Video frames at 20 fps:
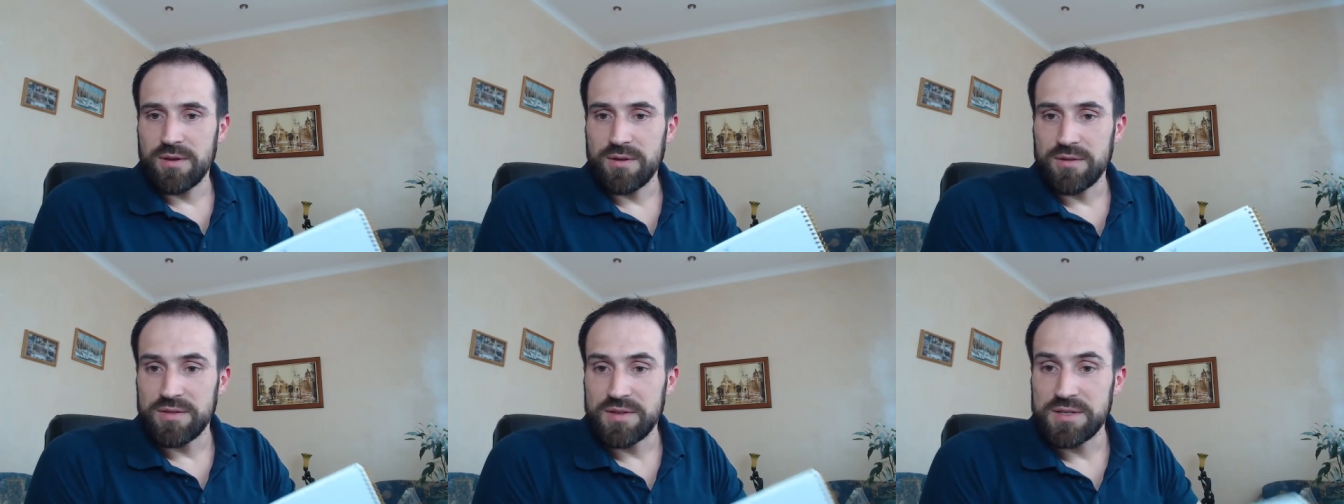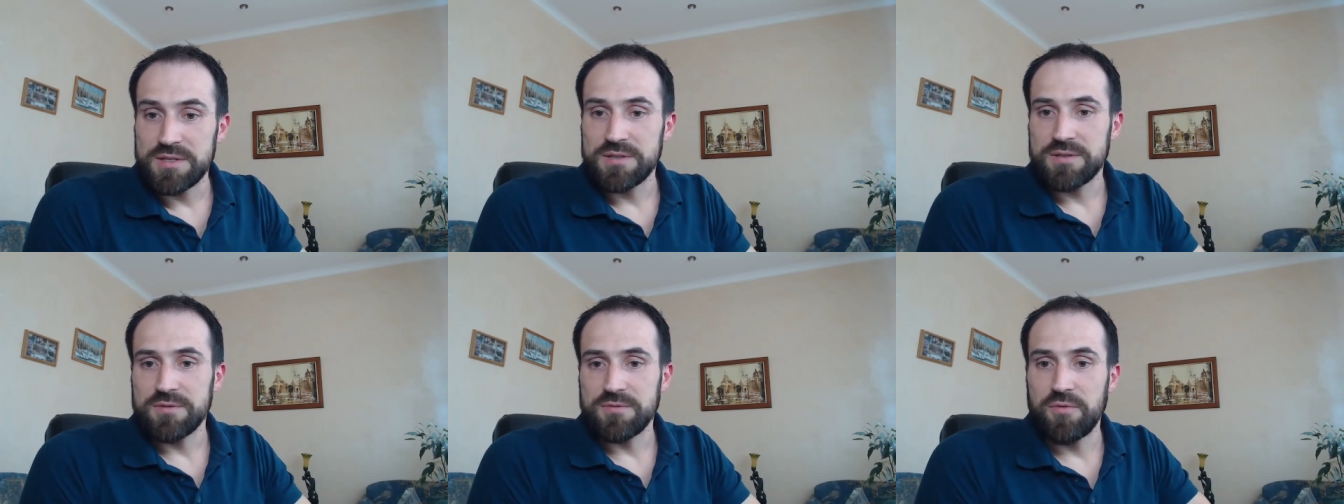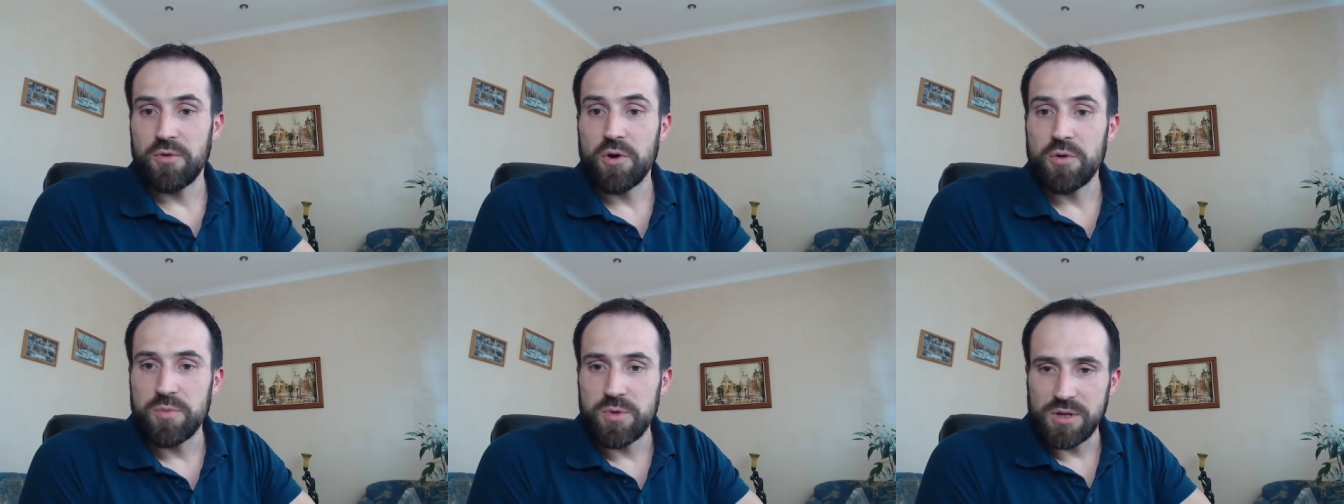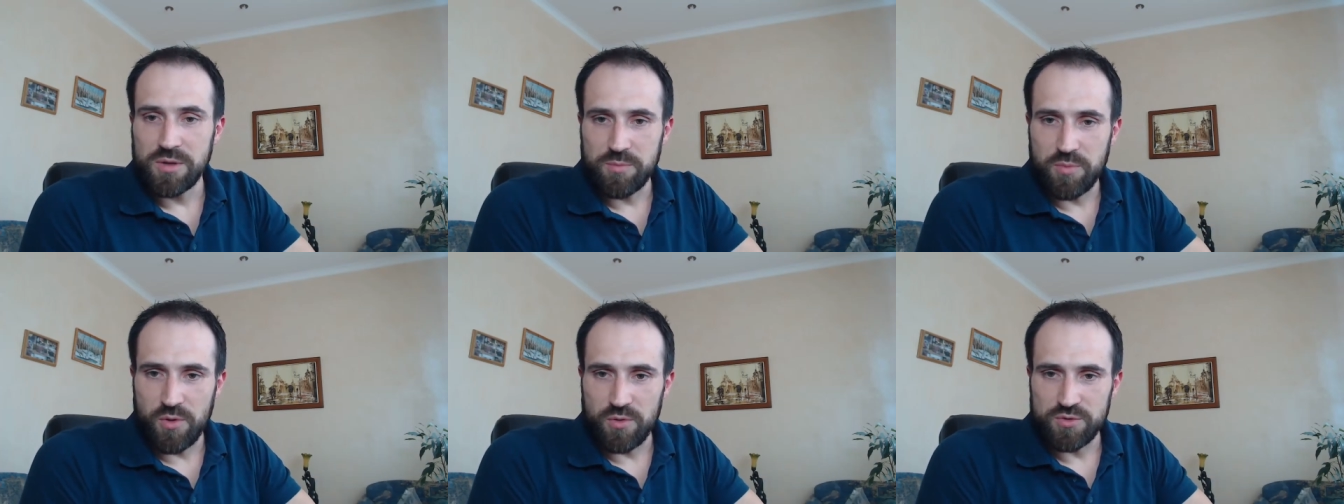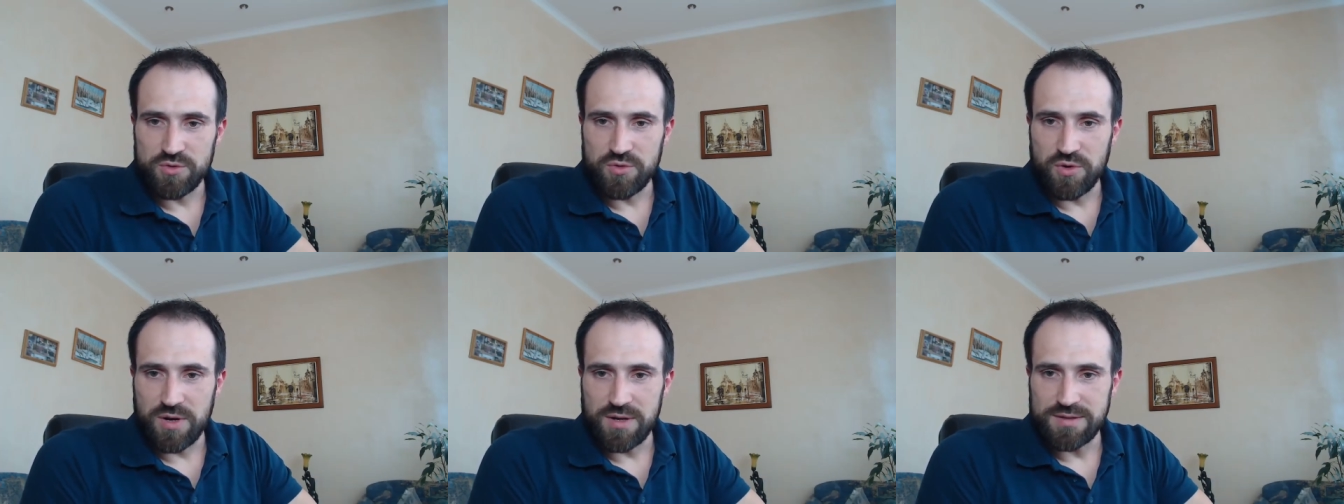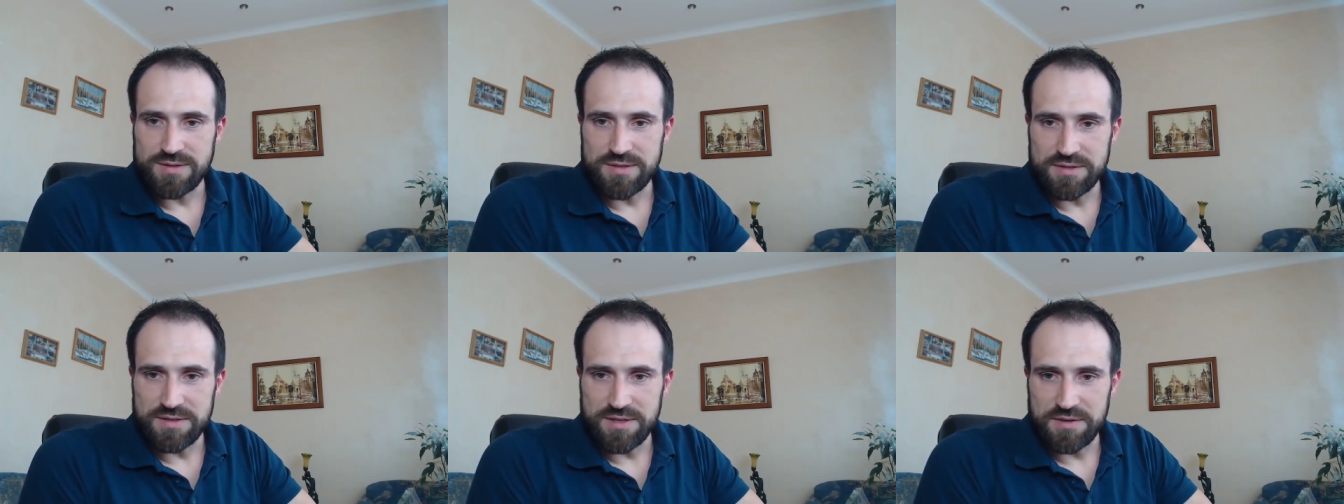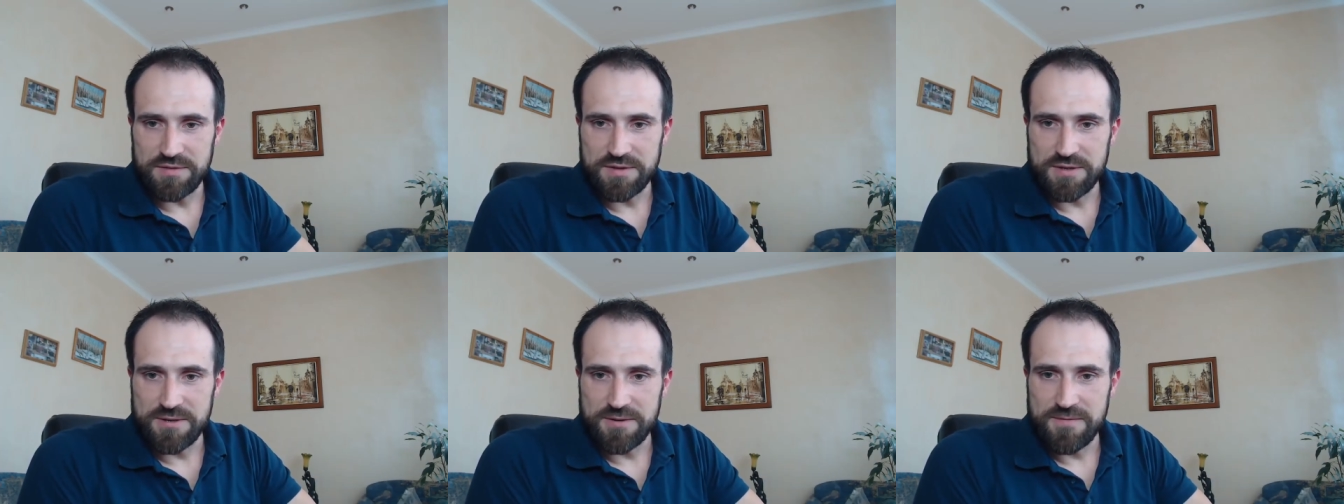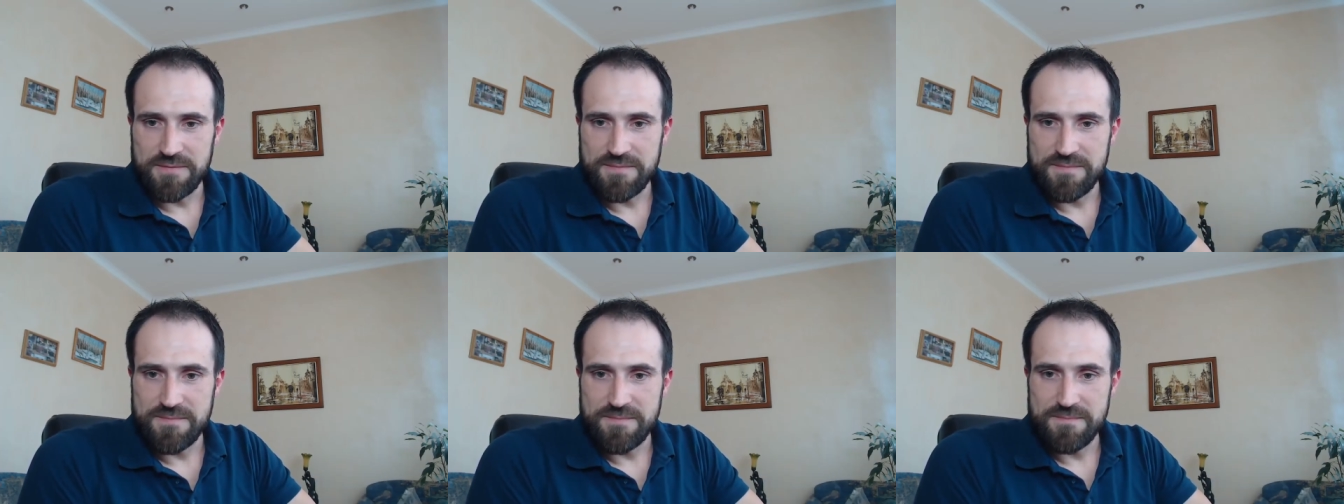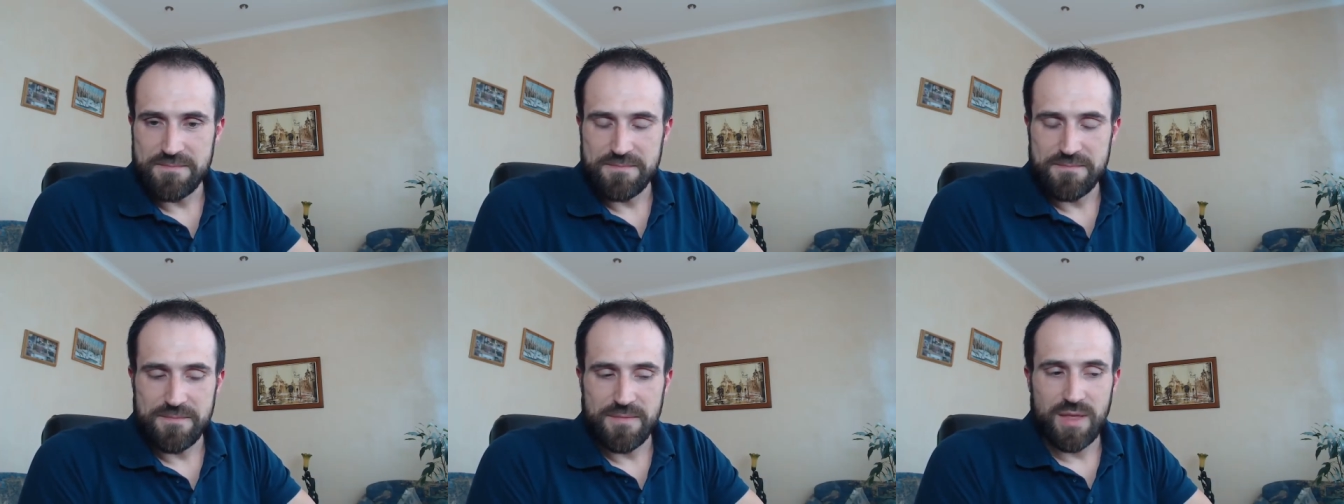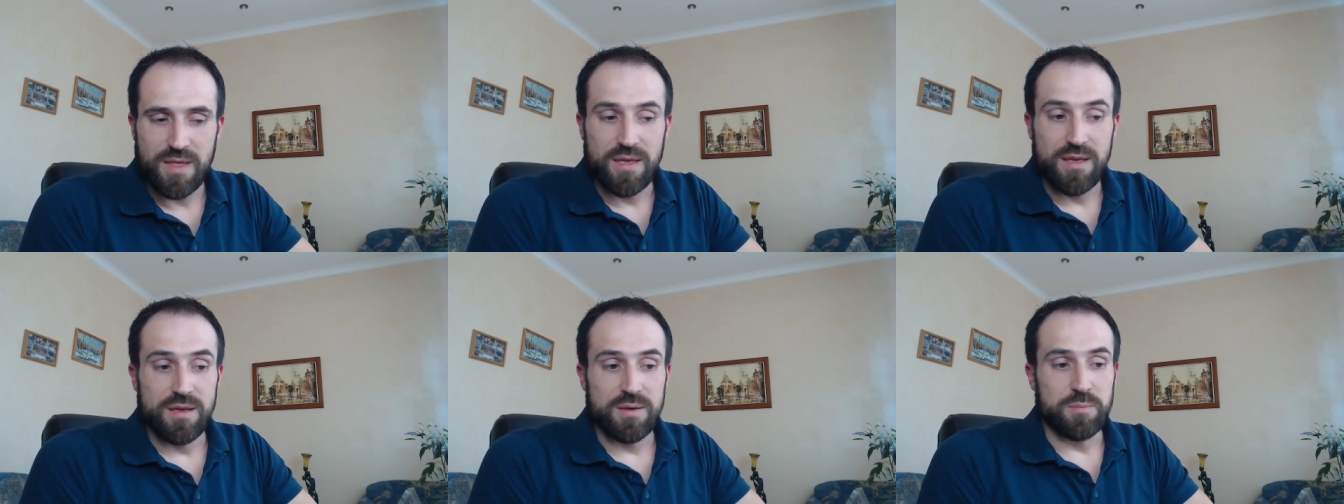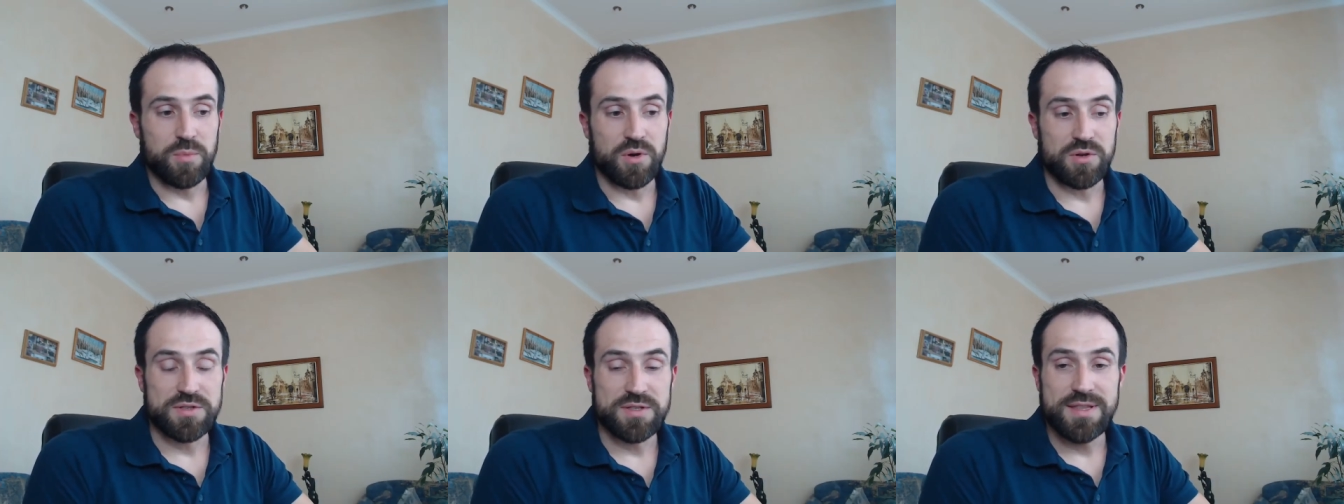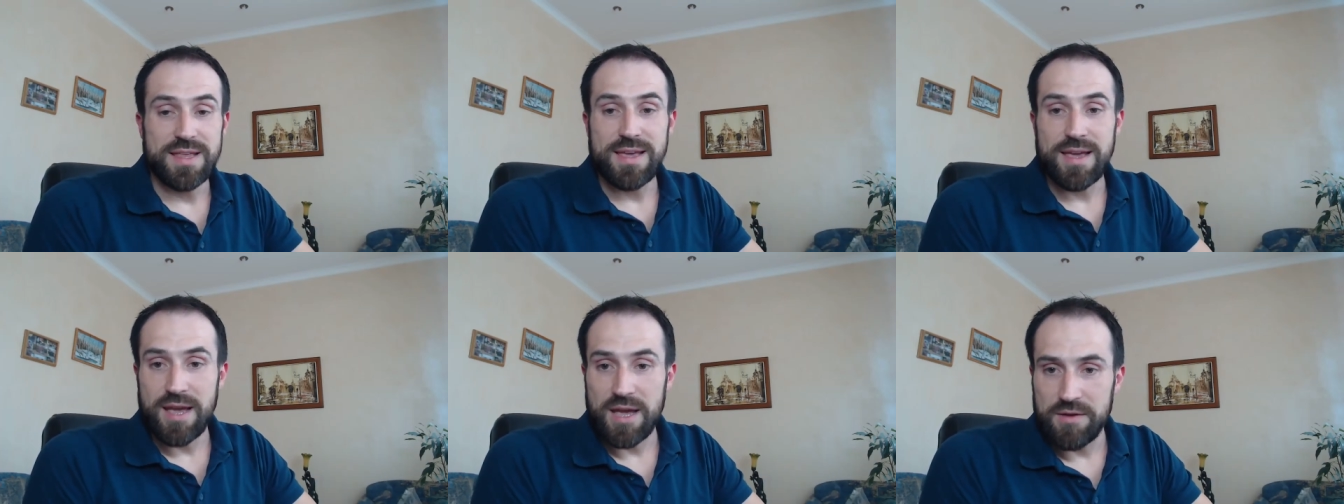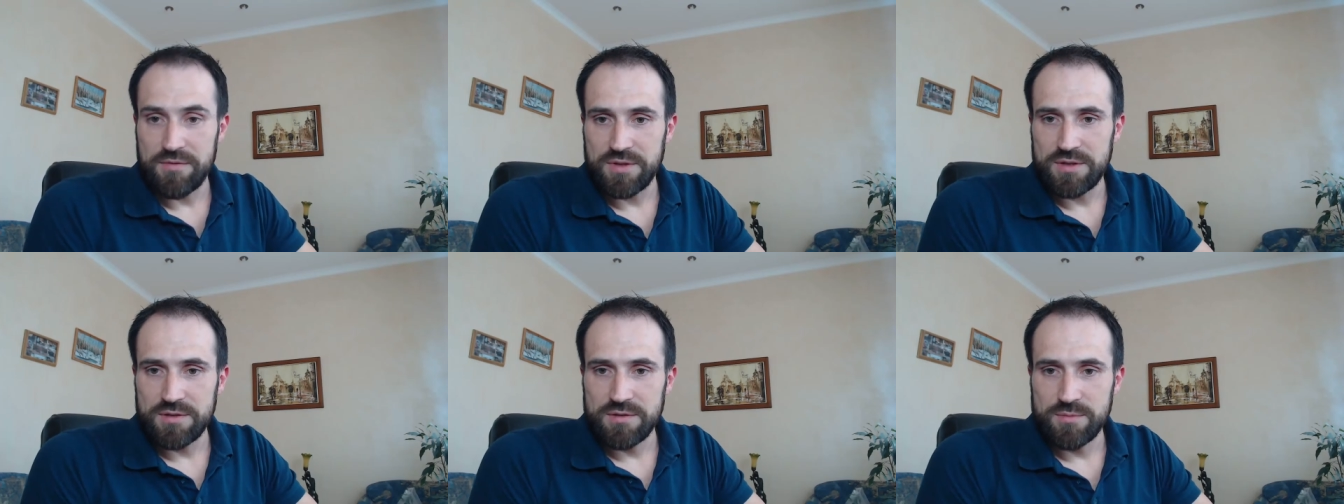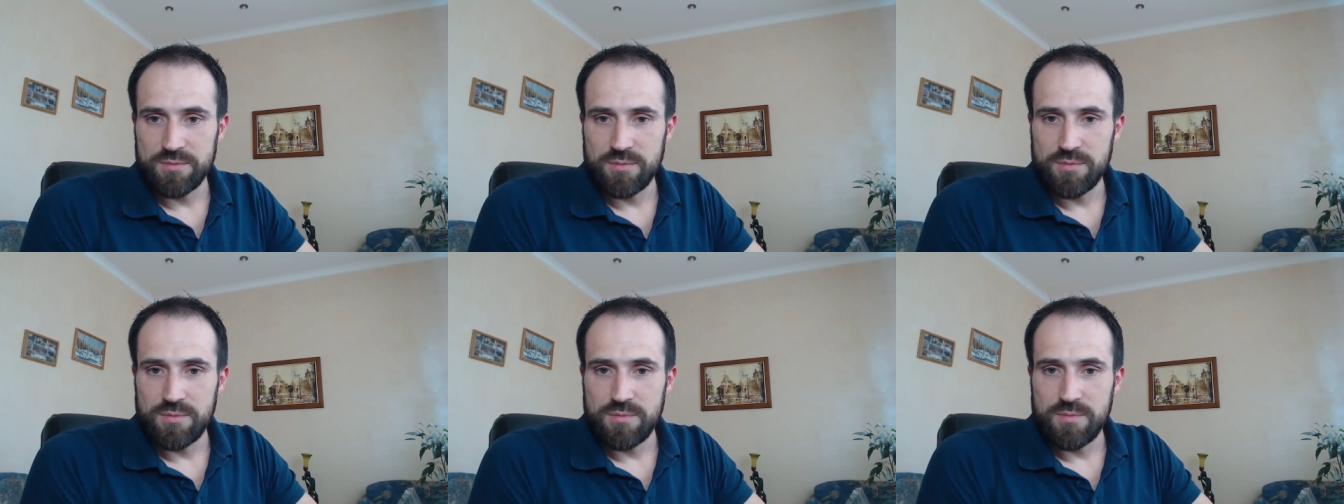this formal approach to health and safety because they have it.